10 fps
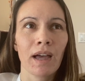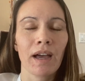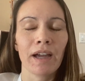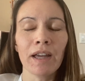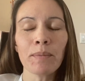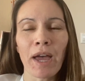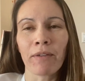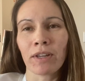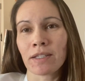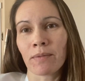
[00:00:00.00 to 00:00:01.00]
I am
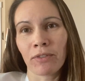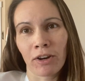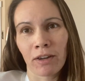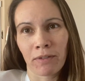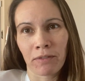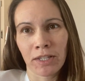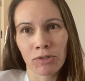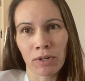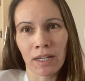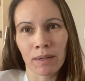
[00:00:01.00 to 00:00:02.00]
having some very vivid
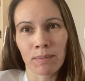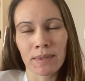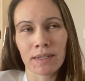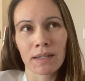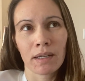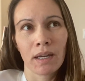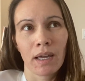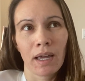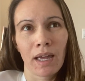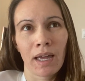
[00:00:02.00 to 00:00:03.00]
dreams.
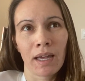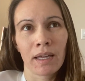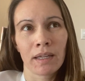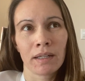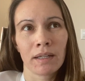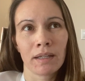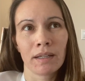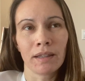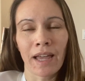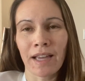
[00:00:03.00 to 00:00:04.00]
And
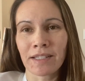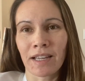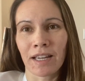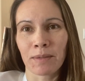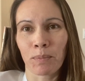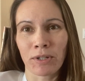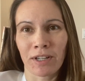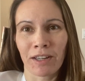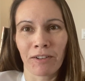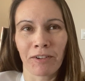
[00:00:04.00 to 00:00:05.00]
last night
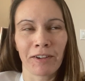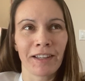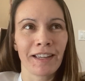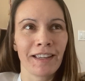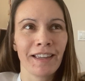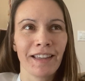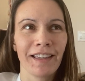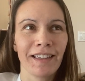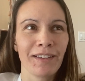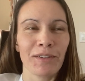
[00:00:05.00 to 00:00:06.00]
particularly,
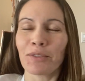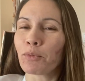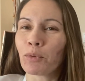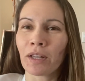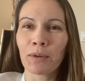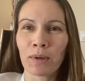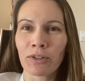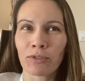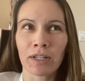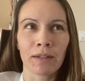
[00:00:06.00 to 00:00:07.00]
a really weird
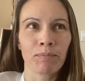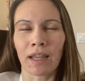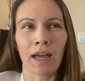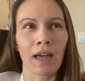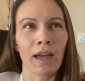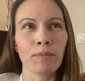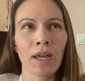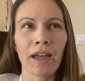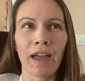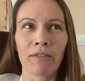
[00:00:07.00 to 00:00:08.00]
dream that I'm
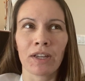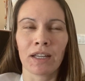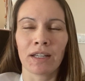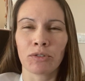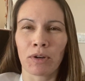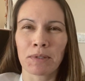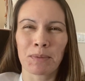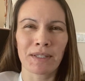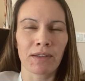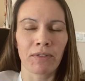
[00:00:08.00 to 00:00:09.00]
not having any dreams
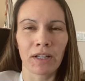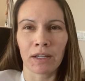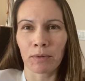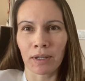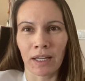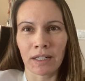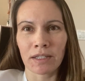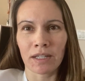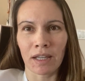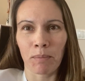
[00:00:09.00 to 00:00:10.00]
specifically related
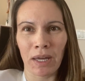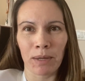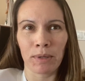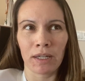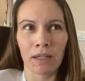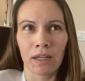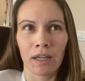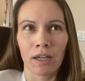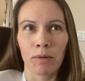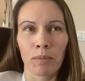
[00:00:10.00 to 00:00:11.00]
to the baby,
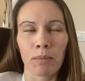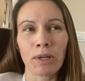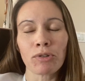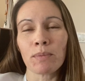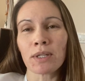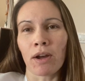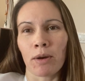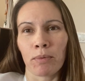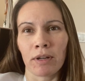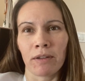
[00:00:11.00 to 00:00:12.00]
but my dreams are
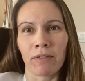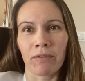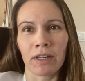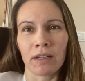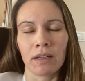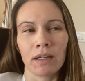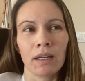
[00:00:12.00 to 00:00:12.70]
pretty vivid.